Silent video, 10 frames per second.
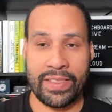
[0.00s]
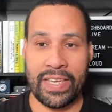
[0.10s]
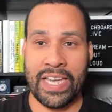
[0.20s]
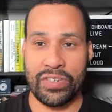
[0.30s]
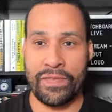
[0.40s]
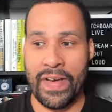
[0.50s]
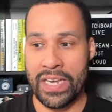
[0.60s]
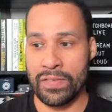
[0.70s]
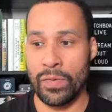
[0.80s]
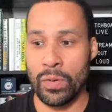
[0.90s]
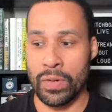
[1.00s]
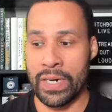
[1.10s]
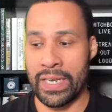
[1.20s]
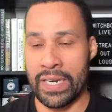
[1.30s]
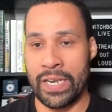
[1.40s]
think as you fast
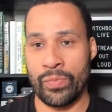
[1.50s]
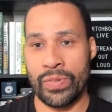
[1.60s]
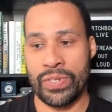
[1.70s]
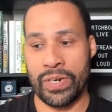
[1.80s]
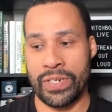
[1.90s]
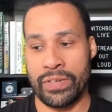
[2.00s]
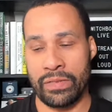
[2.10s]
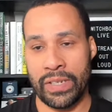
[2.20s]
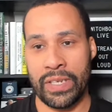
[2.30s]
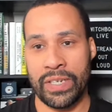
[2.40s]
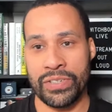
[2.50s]
forward and we started to really